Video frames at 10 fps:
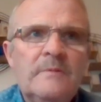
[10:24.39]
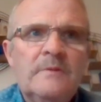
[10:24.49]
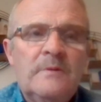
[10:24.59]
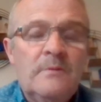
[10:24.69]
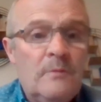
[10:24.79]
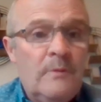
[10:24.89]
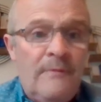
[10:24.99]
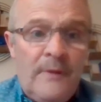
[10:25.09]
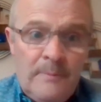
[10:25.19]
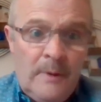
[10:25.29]
they were a
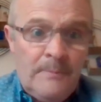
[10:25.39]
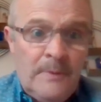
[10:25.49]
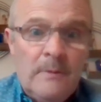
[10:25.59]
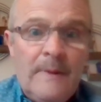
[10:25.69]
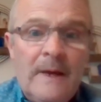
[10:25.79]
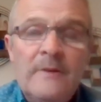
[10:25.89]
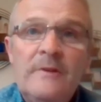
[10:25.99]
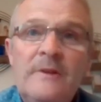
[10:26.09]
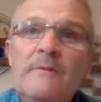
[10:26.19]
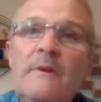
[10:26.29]
very popular band.
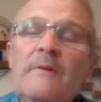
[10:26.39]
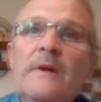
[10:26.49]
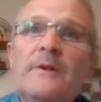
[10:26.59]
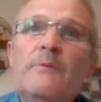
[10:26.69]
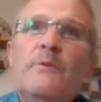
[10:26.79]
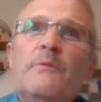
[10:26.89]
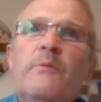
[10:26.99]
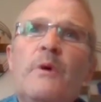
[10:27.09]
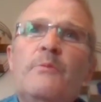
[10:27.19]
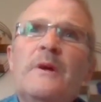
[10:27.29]
They were
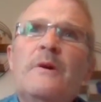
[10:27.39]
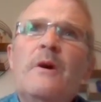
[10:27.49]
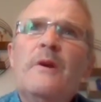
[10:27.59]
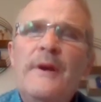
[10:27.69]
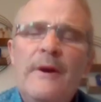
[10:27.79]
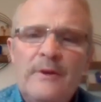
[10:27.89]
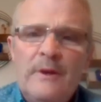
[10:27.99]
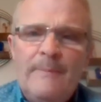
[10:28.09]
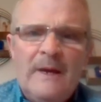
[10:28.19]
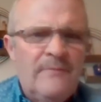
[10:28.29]
what we'll call an area
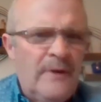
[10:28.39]
band,